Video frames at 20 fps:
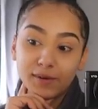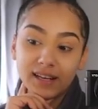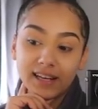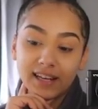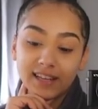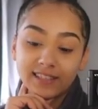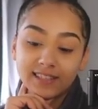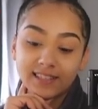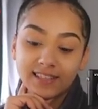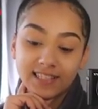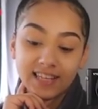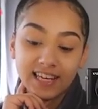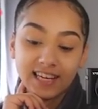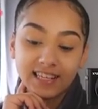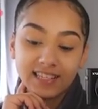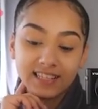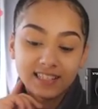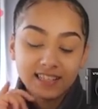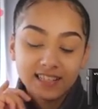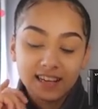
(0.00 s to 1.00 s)
bit less
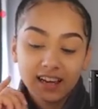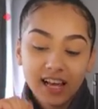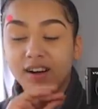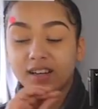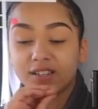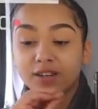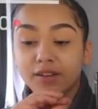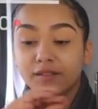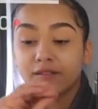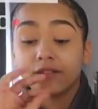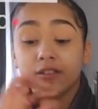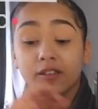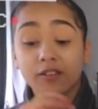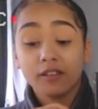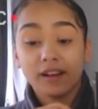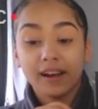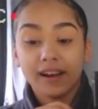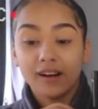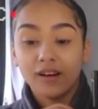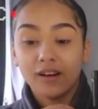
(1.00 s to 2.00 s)
dead. I don't feel
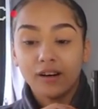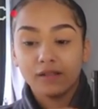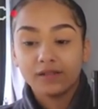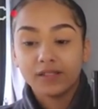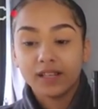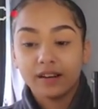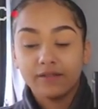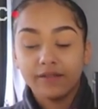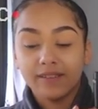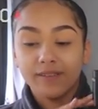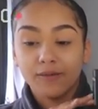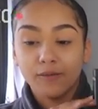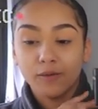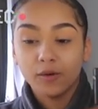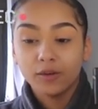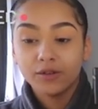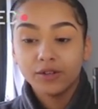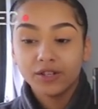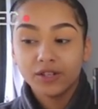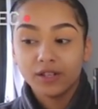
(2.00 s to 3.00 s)
great after having a
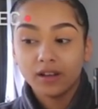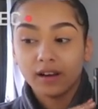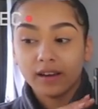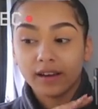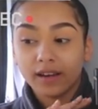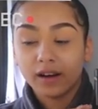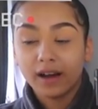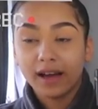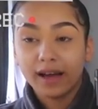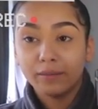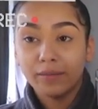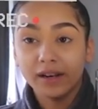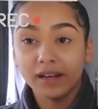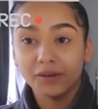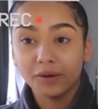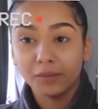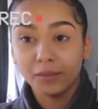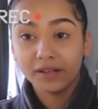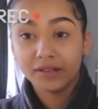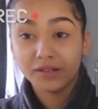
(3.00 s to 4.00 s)
wash. Like I am a
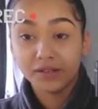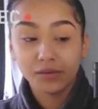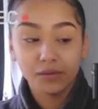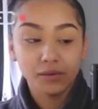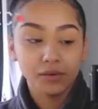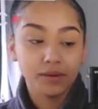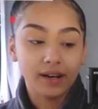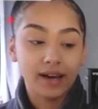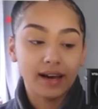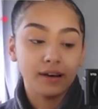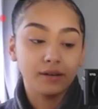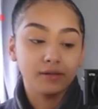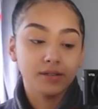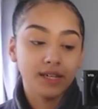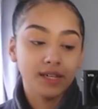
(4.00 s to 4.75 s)
little bit sore now,